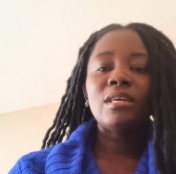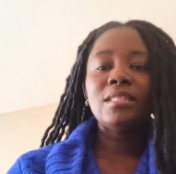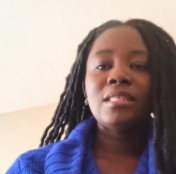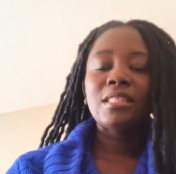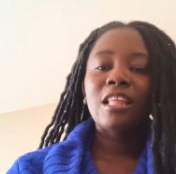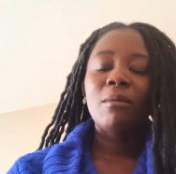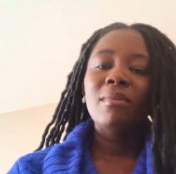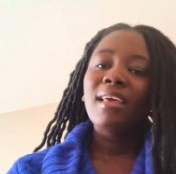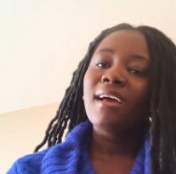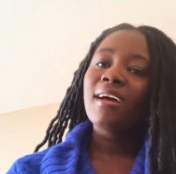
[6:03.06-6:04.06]
understand
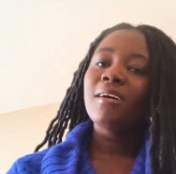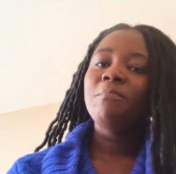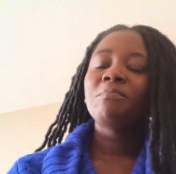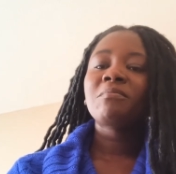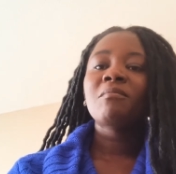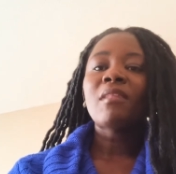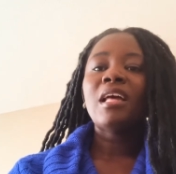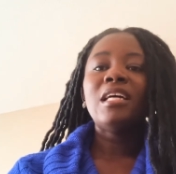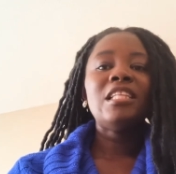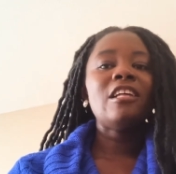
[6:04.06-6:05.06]
me. Yeah,
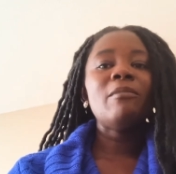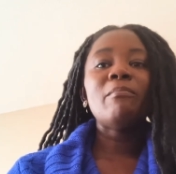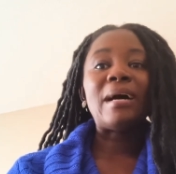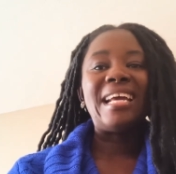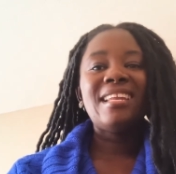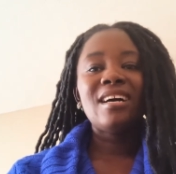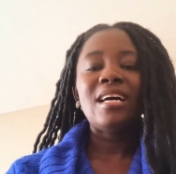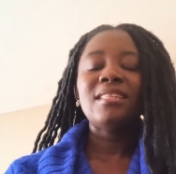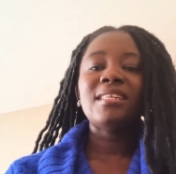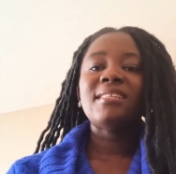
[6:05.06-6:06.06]
they might
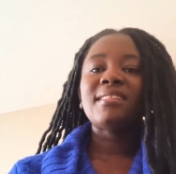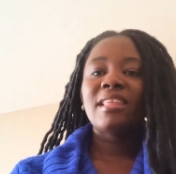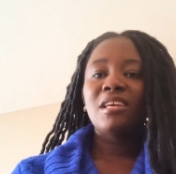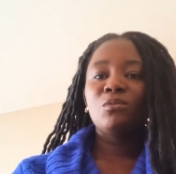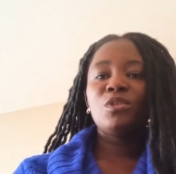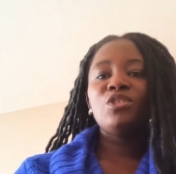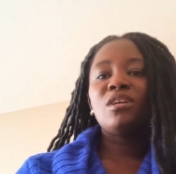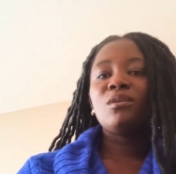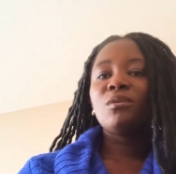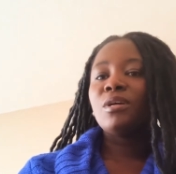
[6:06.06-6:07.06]
not understand what you are
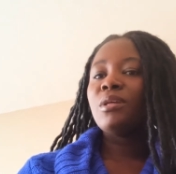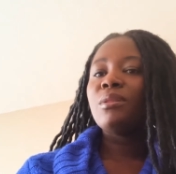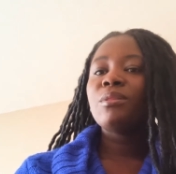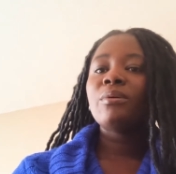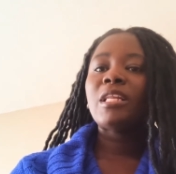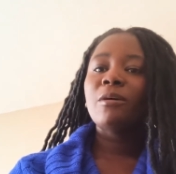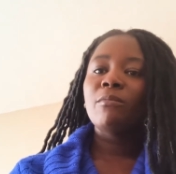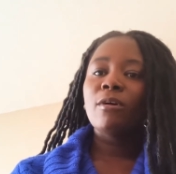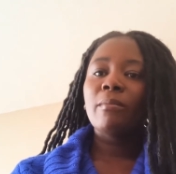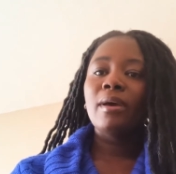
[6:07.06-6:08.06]
going through at the
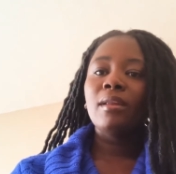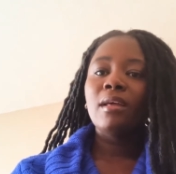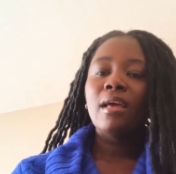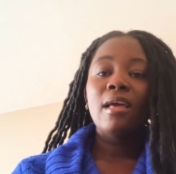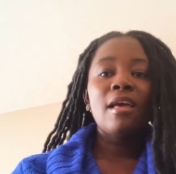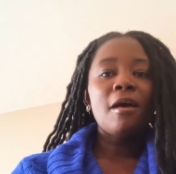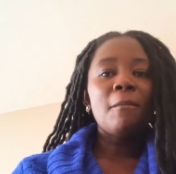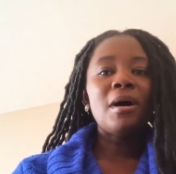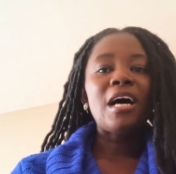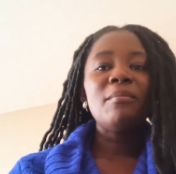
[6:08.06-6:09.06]
moment,
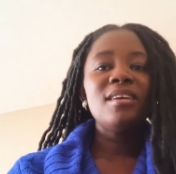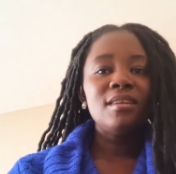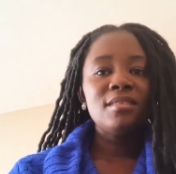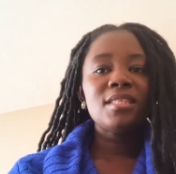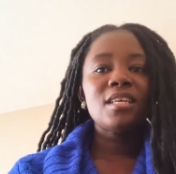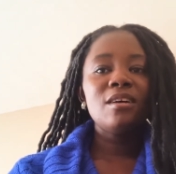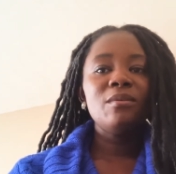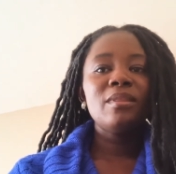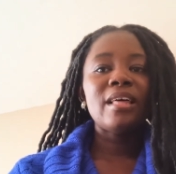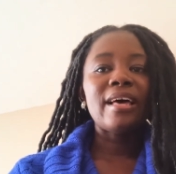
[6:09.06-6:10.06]
but I'm here to tell
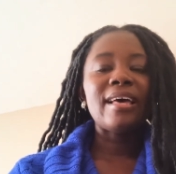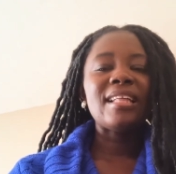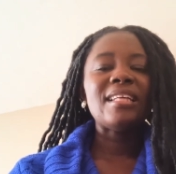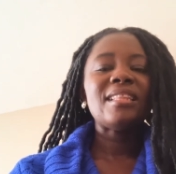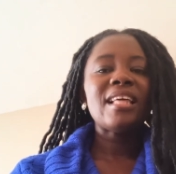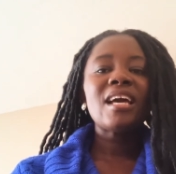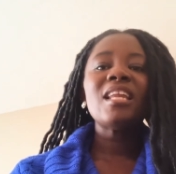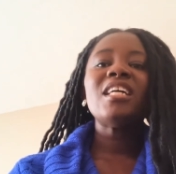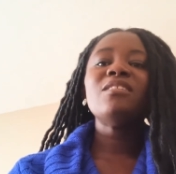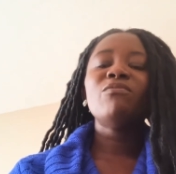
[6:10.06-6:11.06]
you that they can
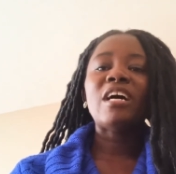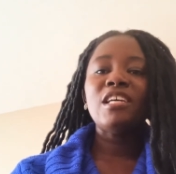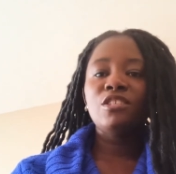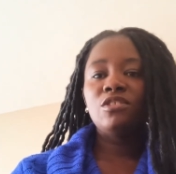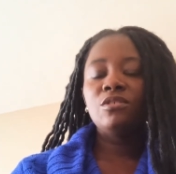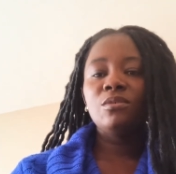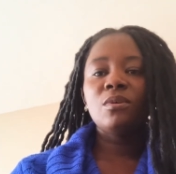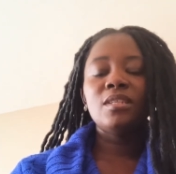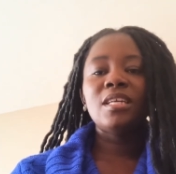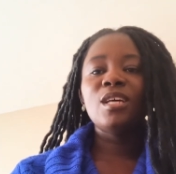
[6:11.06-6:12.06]
advise you
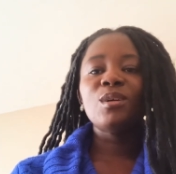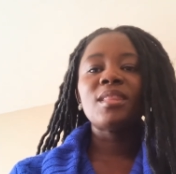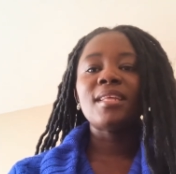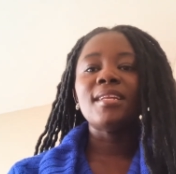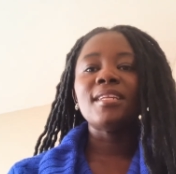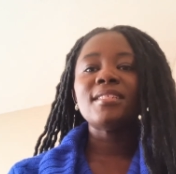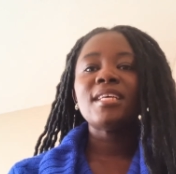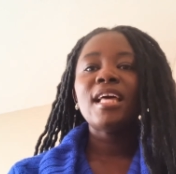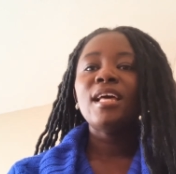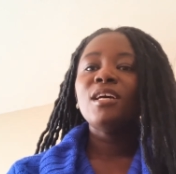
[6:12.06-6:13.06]
on a lot of things.
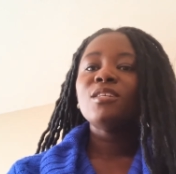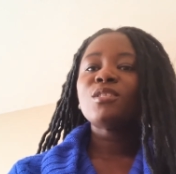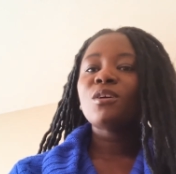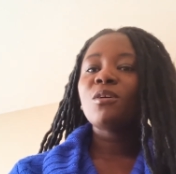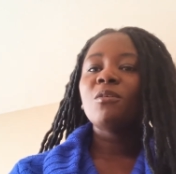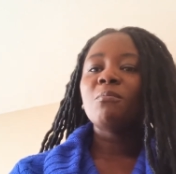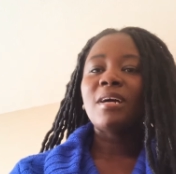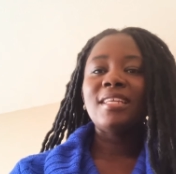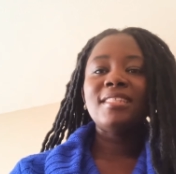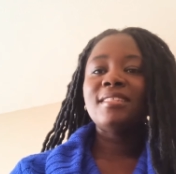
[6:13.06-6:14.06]
So
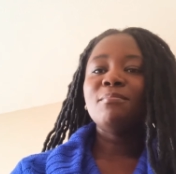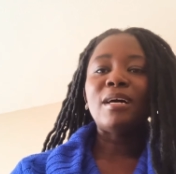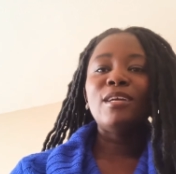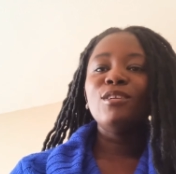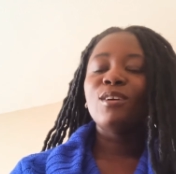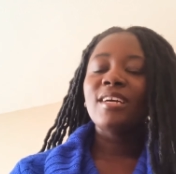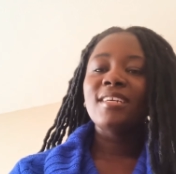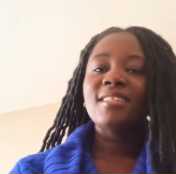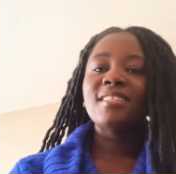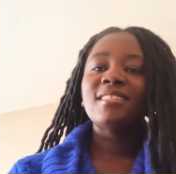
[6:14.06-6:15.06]
my my
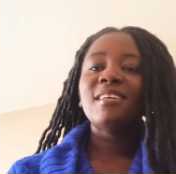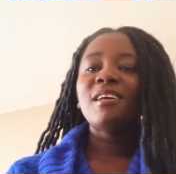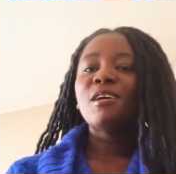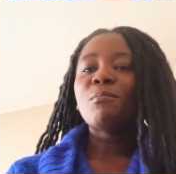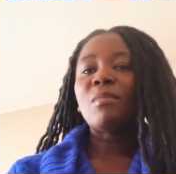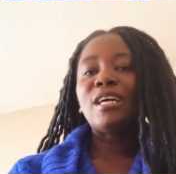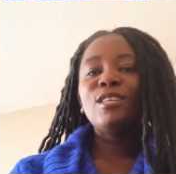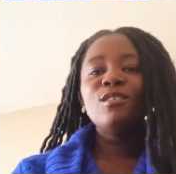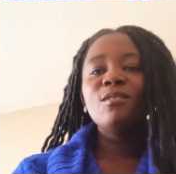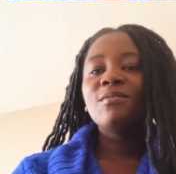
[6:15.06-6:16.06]
youngest, my
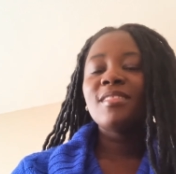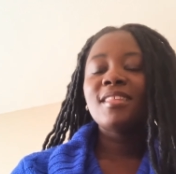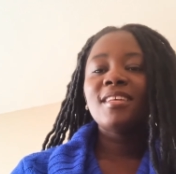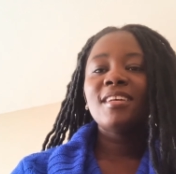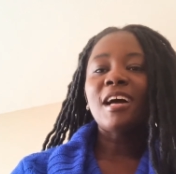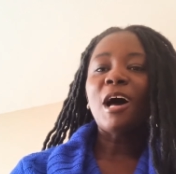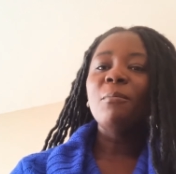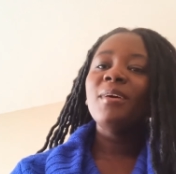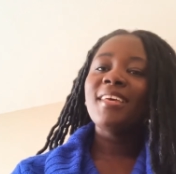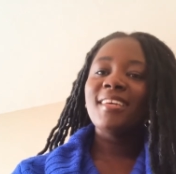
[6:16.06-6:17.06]
youth,
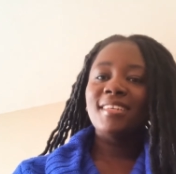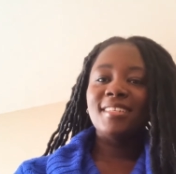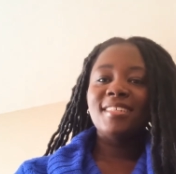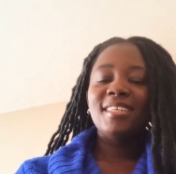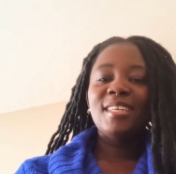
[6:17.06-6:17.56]
I'm here